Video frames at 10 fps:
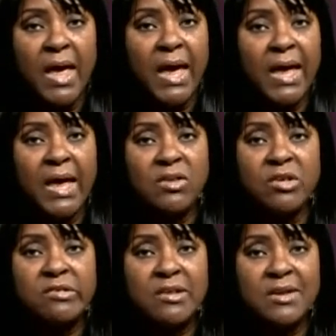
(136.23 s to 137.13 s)
and
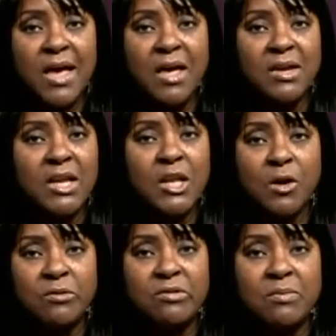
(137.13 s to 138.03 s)
just sit down and
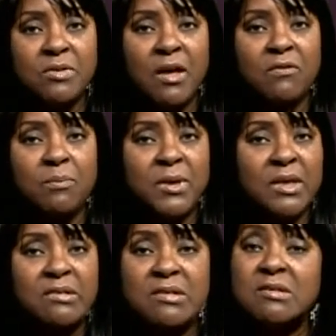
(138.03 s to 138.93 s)
learn some stuff
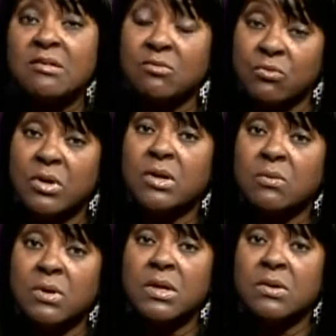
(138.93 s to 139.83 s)
because this is really,
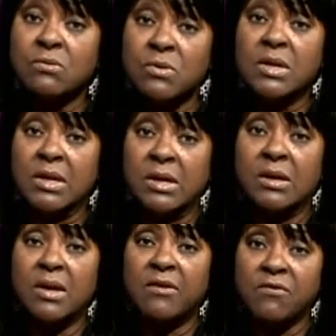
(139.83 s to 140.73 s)
really, really
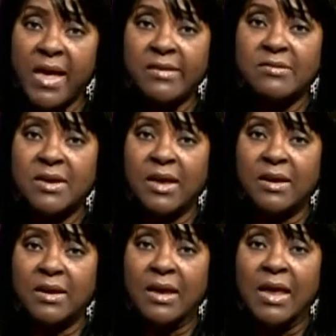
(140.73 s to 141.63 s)
fascinating.